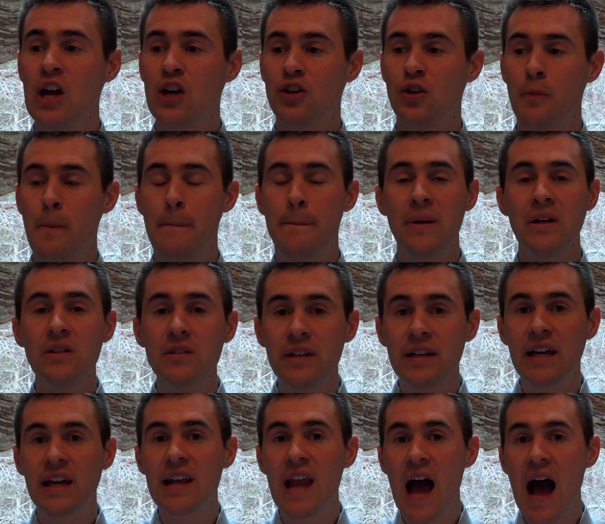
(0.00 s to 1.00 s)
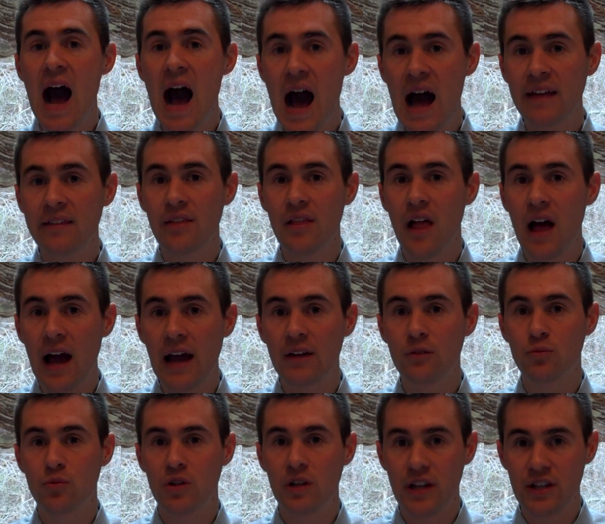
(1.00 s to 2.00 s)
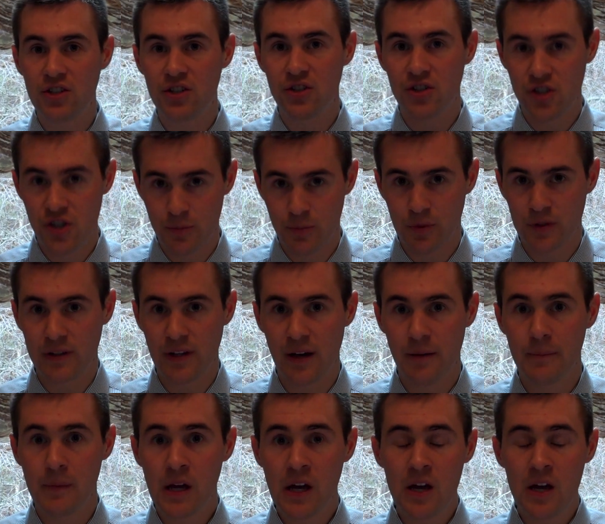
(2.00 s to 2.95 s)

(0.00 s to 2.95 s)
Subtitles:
You're building an online relationship with them.